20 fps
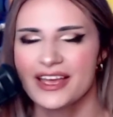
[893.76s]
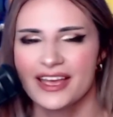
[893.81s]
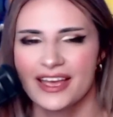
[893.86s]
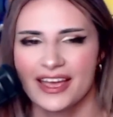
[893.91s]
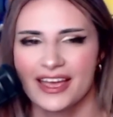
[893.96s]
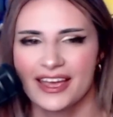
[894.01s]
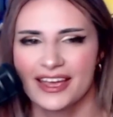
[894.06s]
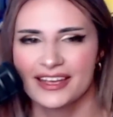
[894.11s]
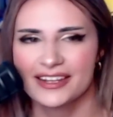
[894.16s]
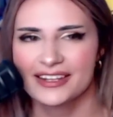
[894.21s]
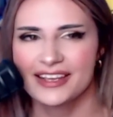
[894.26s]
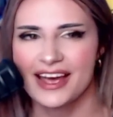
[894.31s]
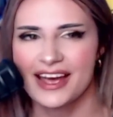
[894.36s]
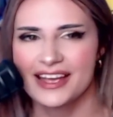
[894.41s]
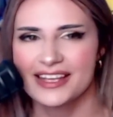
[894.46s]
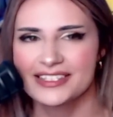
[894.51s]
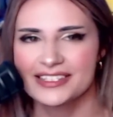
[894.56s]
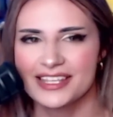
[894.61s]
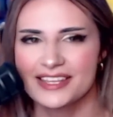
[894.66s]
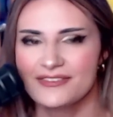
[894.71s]
And
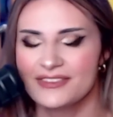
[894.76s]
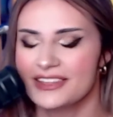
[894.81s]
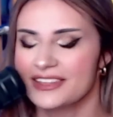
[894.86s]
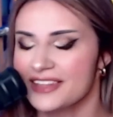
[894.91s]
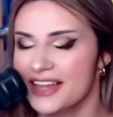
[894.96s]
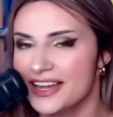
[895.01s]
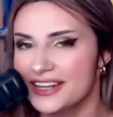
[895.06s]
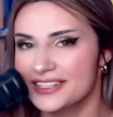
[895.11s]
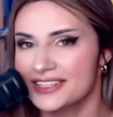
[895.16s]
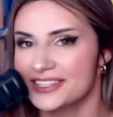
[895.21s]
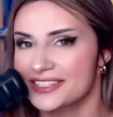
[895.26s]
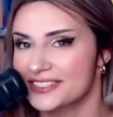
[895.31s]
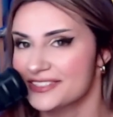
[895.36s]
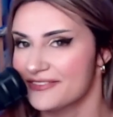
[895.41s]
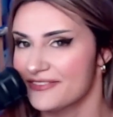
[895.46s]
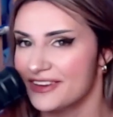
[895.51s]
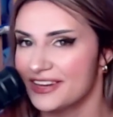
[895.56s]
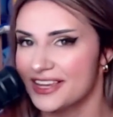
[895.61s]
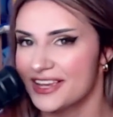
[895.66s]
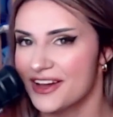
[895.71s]
guys, if you liked this
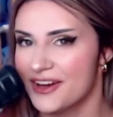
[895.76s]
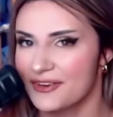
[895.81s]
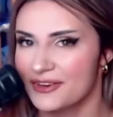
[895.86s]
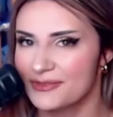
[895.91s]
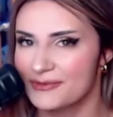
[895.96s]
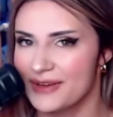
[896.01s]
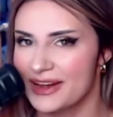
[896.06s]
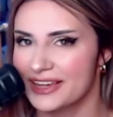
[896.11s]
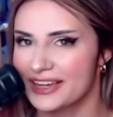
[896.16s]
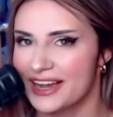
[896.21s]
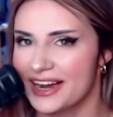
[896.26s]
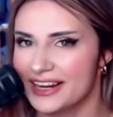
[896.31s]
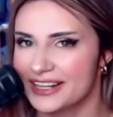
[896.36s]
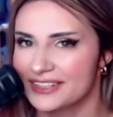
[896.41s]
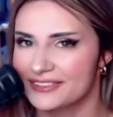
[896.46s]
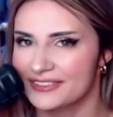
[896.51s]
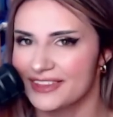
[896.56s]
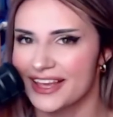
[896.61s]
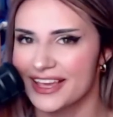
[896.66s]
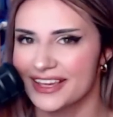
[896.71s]
video and my
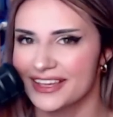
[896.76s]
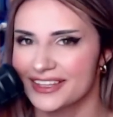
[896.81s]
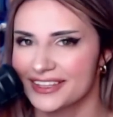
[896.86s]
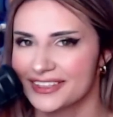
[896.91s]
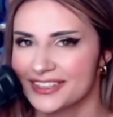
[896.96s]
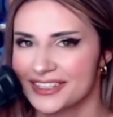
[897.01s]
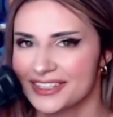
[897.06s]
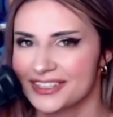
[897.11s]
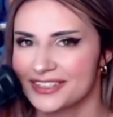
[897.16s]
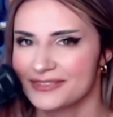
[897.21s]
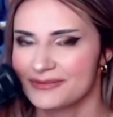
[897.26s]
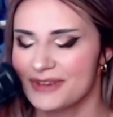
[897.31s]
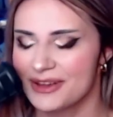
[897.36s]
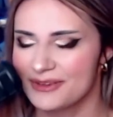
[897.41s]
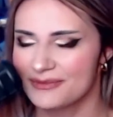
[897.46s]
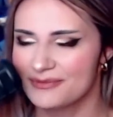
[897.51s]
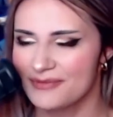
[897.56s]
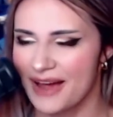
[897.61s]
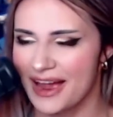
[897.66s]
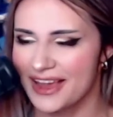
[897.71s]
kind of like,
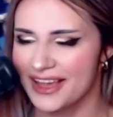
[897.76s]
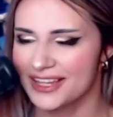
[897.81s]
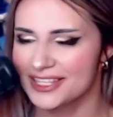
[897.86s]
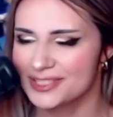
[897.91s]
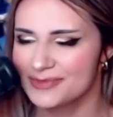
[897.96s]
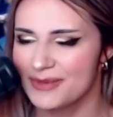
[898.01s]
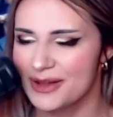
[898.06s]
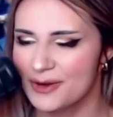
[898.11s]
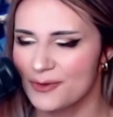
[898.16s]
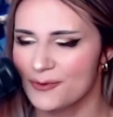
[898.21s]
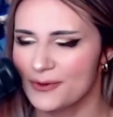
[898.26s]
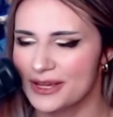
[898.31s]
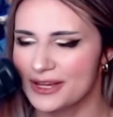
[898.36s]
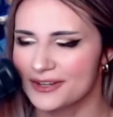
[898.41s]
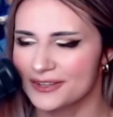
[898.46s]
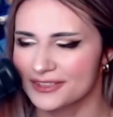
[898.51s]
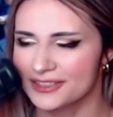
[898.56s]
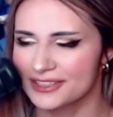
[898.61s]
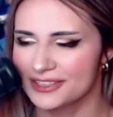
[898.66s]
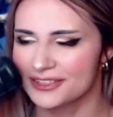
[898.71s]
my, I guess my
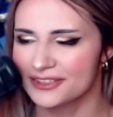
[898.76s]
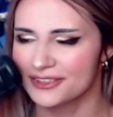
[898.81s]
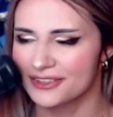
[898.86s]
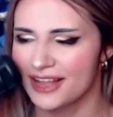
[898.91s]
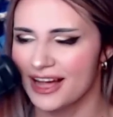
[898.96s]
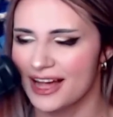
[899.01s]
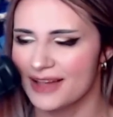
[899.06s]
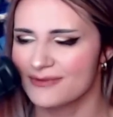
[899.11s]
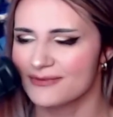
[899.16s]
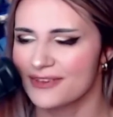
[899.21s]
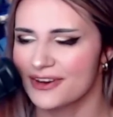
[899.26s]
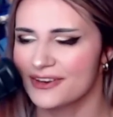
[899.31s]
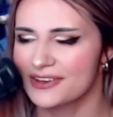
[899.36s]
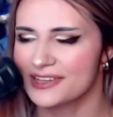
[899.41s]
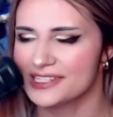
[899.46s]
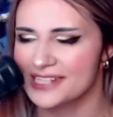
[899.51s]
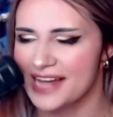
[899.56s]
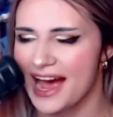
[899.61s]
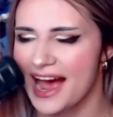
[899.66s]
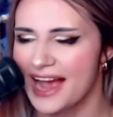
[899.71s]
weird little, I'm
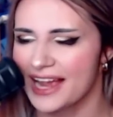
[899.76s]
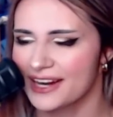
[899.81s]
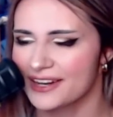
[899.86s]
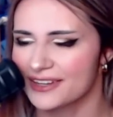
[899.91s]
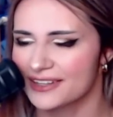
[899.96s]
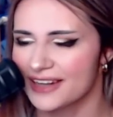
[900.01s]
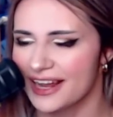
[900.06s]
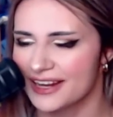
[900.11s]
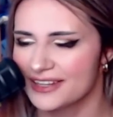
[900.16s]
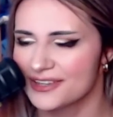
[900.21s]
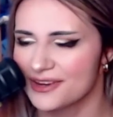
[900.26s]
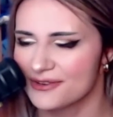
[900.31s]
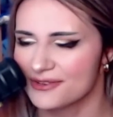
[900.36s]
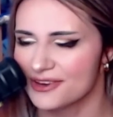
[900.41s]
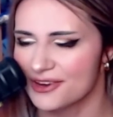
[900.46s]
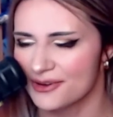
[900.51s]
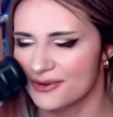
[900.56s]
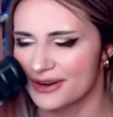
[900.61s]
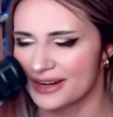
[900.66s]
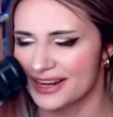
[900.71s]
very tired, I
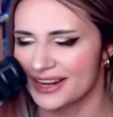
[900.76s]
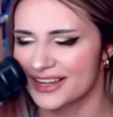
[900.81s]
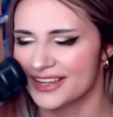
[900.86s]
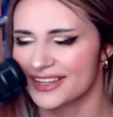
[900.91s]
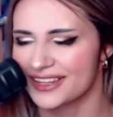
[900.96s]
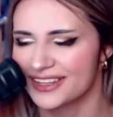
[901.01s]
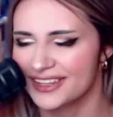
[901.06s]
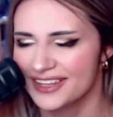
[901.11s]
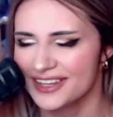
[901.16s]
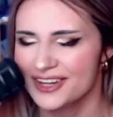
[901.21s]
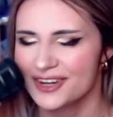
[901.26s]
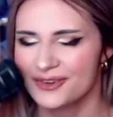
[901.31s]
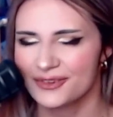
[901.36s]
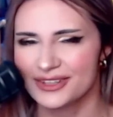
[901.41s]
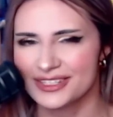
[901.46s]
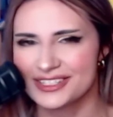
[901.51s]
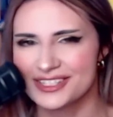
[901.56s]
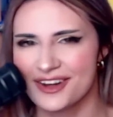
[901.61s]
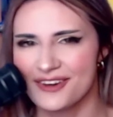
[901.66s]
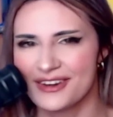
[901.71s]
don't know
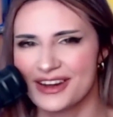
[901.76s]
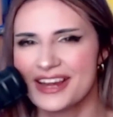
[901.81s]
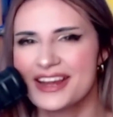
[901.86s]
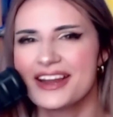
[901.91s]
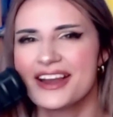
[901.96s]
what's going